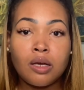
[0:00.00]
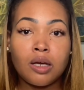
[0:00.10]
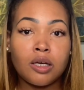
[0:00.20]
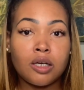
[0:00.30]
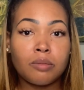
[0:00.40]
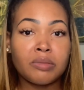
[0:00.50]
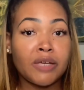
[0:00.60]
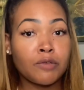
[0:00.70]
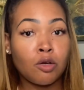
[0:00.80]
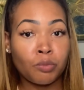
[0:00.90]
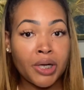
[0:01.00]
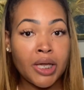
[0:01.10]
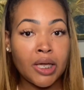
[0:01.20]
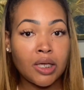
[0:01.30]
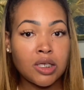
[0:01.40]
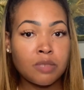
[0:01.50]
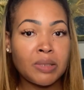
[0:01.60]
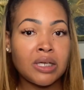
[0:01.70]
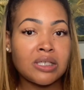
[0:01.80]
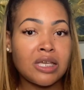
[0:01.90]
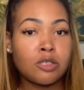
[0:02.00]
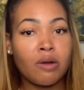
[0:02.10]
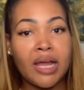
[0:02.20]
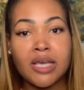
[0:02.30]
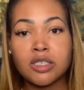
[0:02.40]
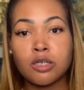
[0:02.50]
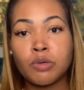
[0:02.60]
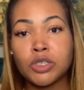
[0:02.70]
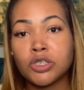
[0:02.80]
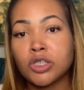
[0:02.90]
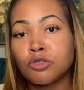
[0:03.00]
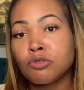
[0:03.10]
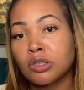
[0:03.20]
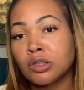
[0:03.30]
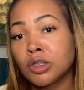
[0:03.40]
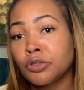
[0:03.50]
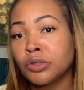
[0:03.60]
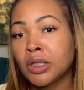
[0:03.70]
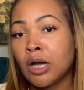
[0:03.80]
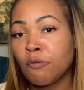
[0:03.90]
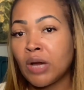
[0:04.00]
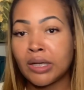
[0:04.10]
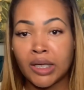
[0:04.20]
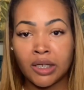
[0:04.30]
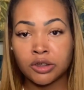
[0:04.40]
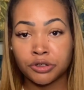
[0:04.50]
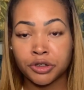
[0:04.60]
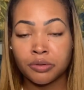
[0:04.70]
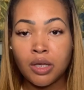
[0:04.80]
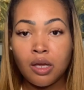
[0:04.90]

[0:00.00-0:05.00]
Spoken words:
left on red, is because they start asking questions that you can literally go find the answer to.